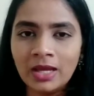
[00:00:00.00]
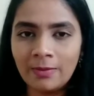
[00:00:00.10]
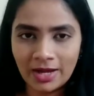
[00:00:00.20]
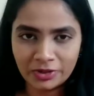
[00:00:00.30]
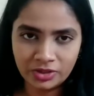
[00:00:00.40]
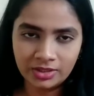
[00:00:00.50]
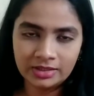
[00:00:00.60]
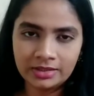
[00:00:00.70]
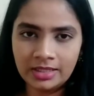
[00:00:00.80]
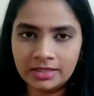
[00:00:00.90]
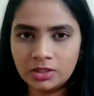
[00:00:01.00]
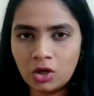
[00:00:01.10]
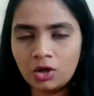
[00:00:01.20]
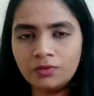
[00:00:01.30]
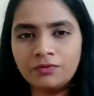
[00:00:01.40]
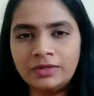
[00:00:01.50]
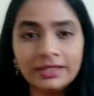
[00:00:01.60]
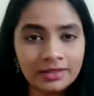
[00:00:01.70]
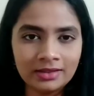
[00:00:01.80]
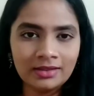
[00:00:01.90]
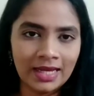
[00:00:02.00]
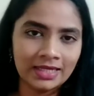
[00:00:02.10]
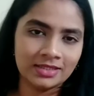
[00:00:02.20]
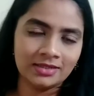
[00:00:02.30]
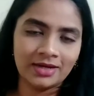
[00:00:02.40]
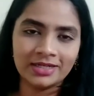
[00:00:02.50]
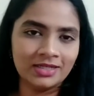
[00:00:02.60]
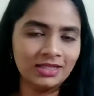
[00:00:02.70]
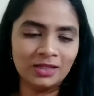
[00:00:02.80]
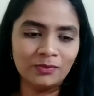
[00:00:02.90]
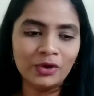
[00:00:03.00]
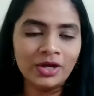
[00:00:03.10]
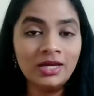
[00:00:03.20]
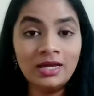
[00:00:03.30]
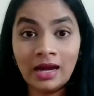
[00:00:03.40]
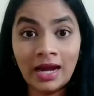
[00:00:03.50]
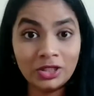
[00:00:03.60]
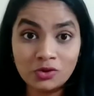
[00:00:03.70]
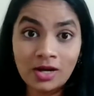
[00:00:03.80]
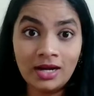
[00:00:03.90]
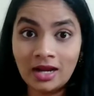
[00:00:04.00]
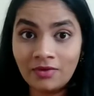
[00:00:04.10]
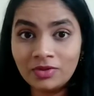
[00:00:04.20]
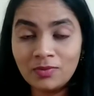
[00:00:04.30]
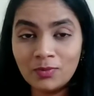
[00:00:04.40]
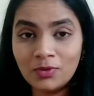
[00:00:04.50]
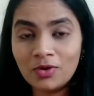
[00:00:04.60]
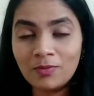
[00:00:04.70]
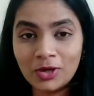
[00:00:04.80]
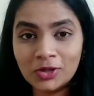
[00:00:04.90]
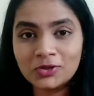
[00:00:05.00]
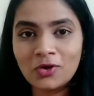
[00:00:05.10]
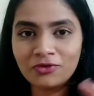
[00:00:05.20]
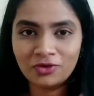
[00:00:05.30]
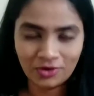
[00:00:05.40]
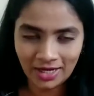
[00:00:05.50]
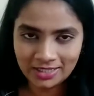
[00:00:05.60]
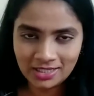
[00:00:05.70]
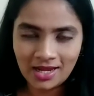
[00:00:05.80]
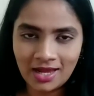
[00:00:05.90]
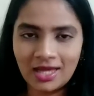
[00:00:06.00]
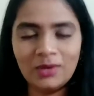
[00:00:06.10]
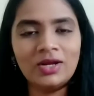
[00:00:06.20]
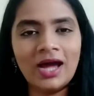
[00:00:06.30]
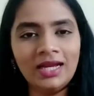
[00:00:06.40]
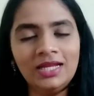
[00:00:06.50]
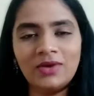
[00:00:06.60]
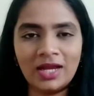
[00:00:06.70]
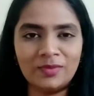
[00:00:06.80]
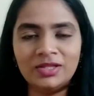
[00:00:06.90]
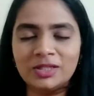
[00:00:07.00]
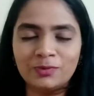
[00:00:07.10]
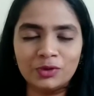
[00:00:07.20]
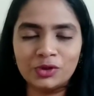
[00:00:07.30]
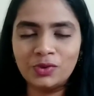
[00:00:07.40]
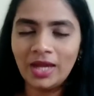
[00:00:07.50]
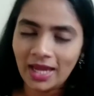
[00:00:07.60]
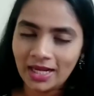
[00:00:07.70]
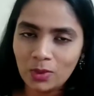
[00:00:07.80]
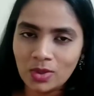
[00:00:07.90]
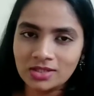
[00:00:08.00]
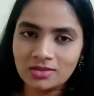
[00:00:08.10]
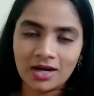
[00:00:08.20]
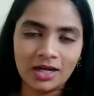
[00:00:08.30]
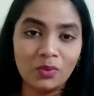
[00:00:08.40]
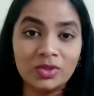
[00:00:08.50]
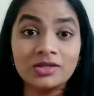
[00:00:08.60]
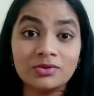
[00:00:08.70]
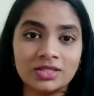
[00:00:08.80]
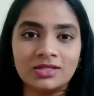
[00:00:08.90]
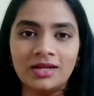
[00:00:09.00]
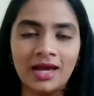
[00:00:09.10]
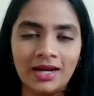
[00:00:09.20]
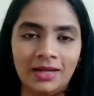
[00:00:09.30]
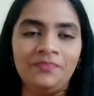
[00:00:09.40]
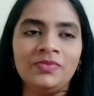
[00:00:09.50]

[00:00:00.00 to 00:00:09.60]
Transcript: magical things, a lot of lyrical writing in the book. I totally loved the book because of the writing, and I would highly recommend this book to anyone starting with Kristen Hanna.